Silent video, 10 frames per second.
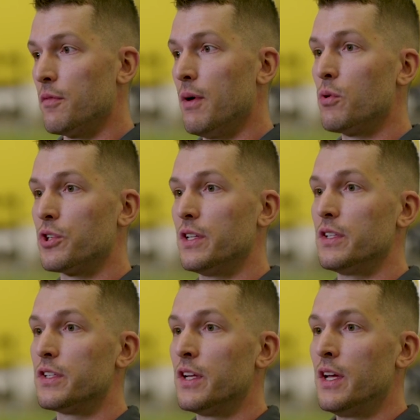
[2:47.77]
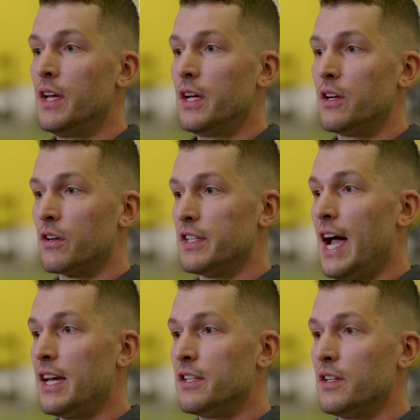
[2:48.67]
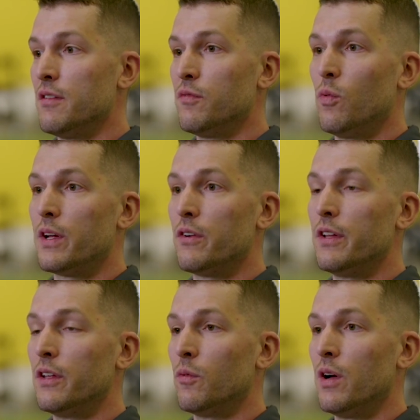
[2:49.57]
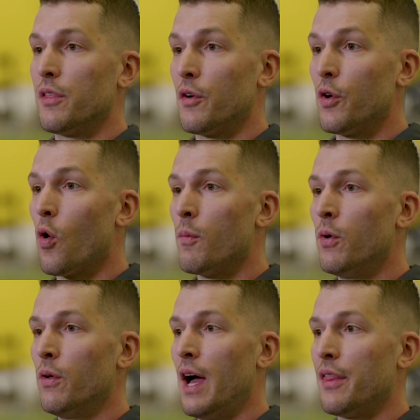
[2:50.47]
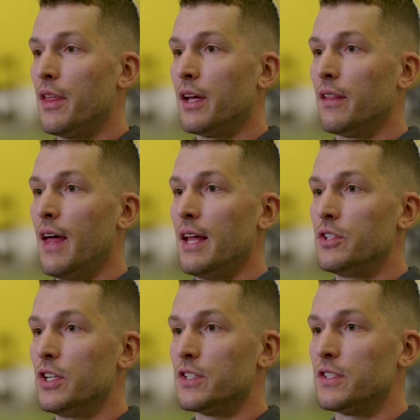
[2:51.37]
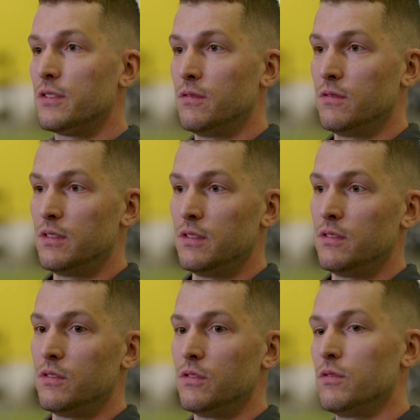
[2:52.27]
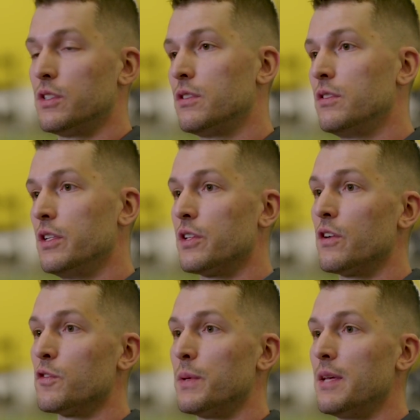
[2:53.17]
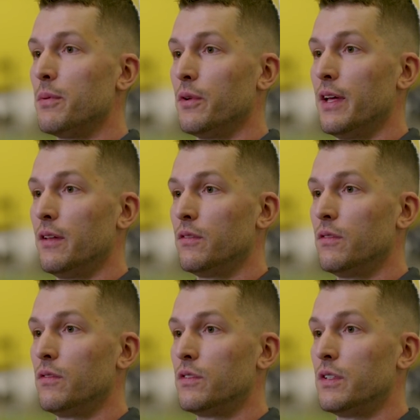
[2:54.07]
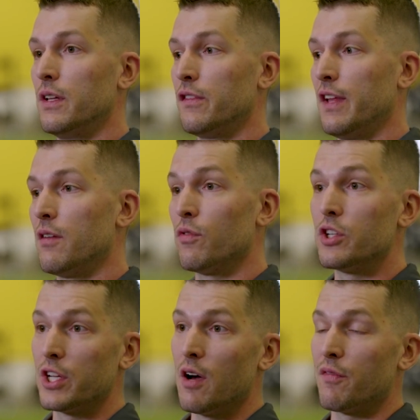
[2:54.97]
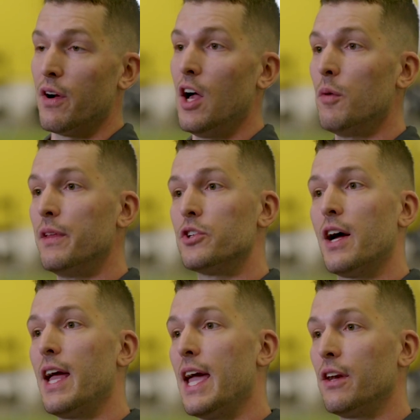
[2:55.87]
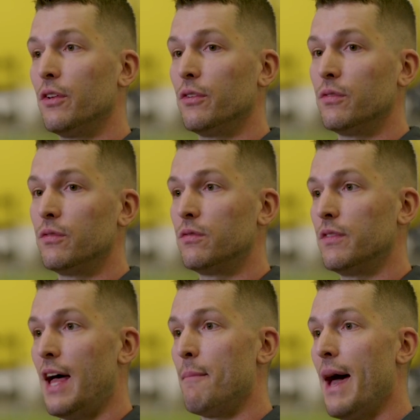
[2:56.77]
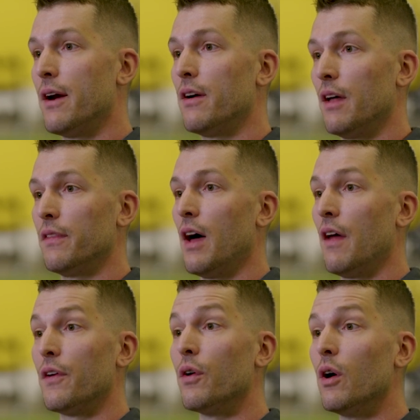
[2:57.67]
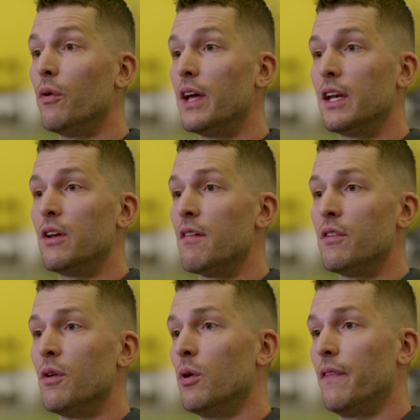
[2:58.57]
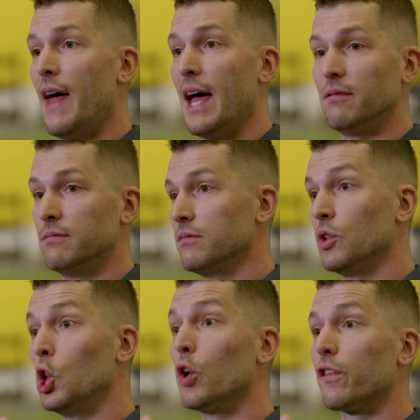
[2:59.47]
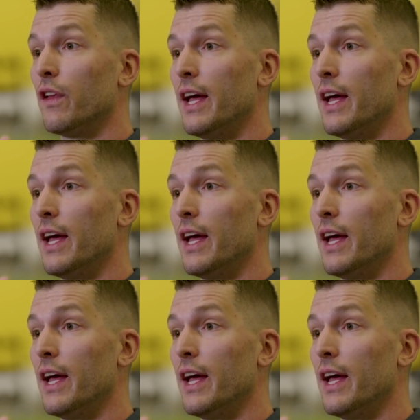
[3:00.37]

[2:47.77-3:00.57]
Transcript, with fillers: your emotions, your anxieties of what you're dealing with are normal, I think that just deters people to, to instead of reaching out for help, they try to handle that matter on, on their own. And you never know what that looks